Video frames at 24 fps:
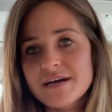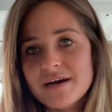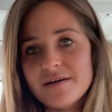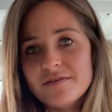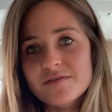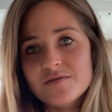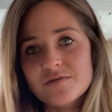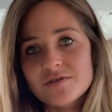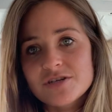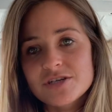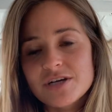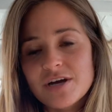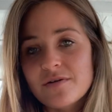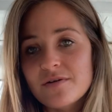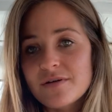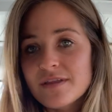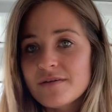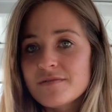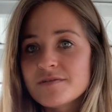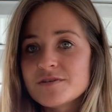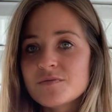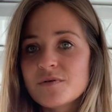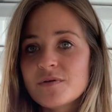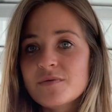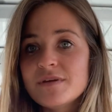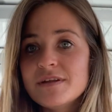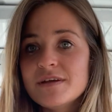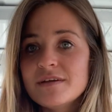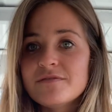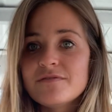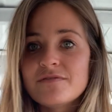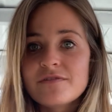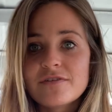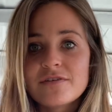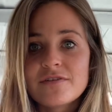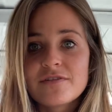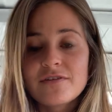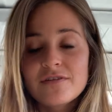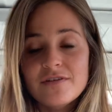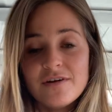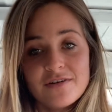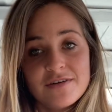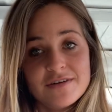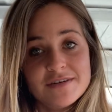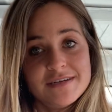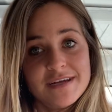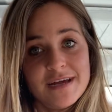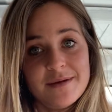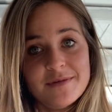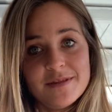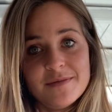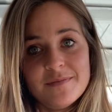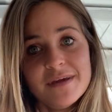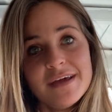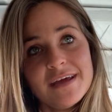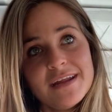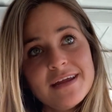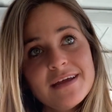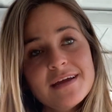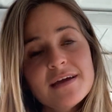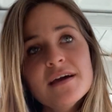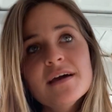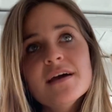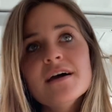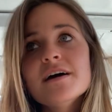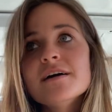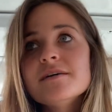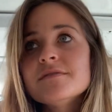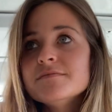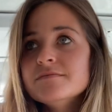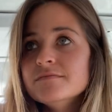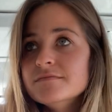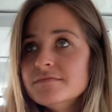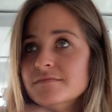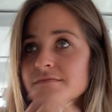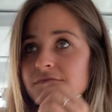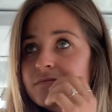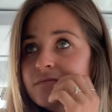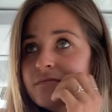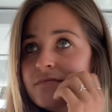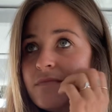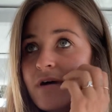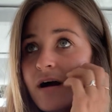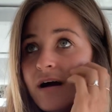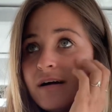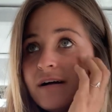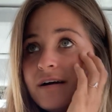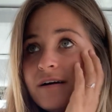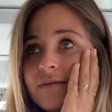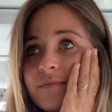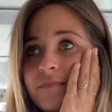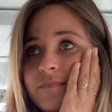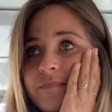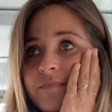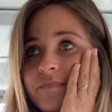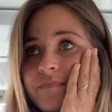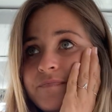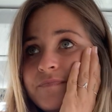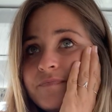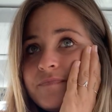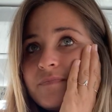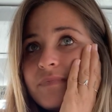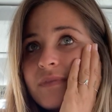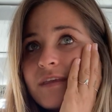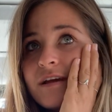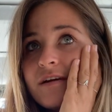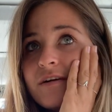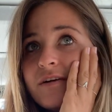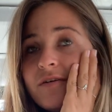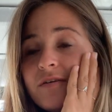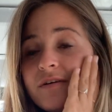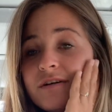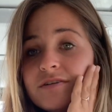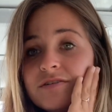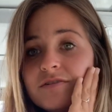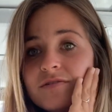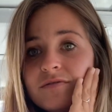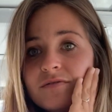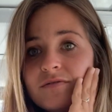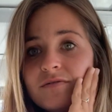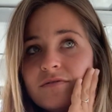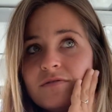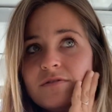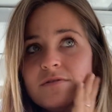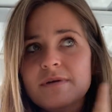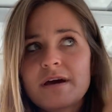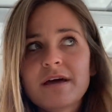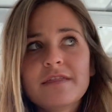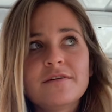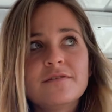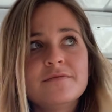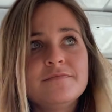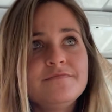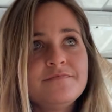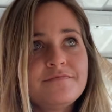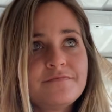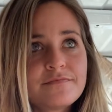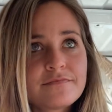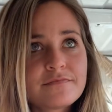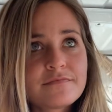the outdoor shower. That was what we did for the longest time at the beginning. Going to the bathroom,